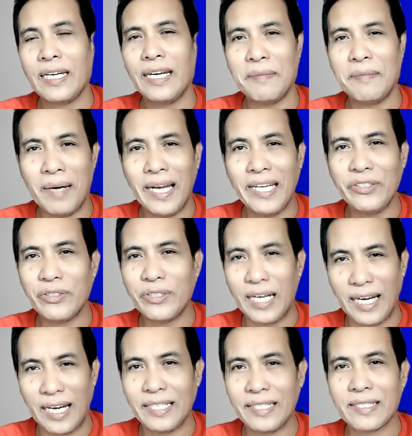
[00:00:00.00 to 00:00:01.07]
And mind you
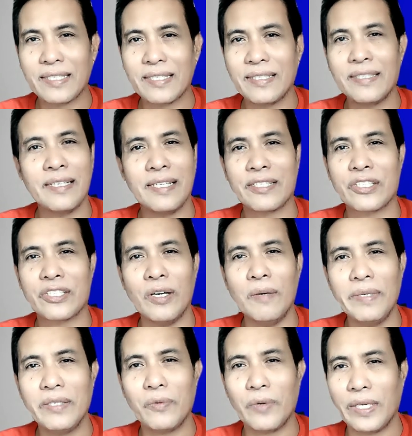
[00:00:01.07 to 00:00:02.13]
guys, there are so
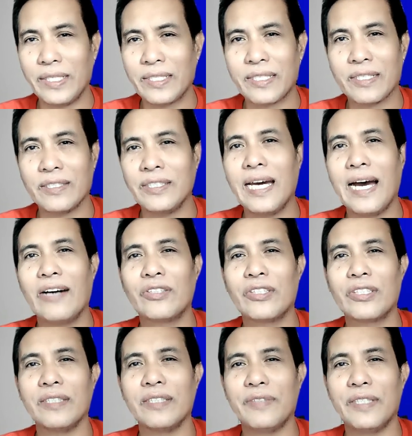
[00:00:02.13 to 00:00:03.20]
many ways on how to
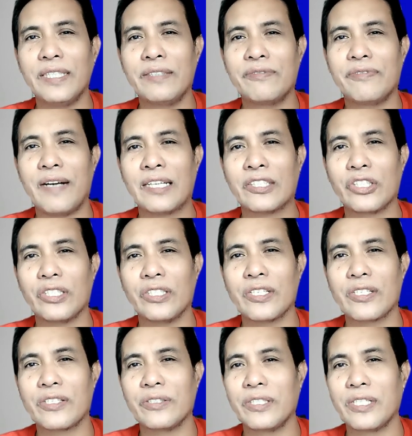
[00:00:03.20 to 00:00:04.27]
convert
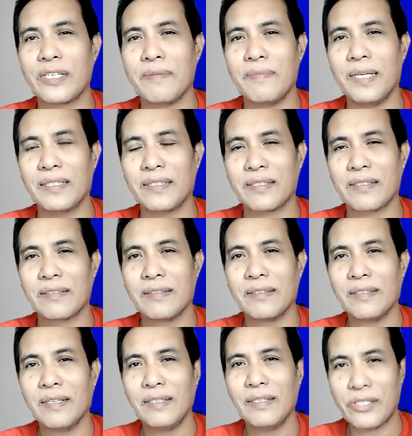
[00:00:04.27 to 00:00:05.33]
fractions to decimals.
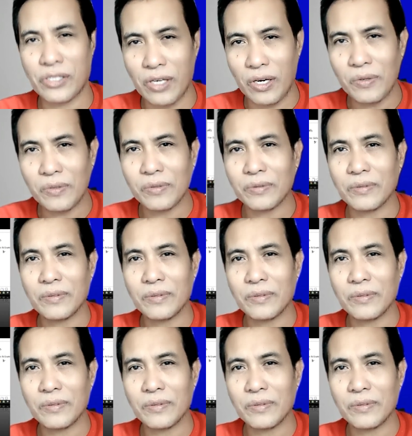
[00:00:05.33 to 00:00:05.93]
Let's go.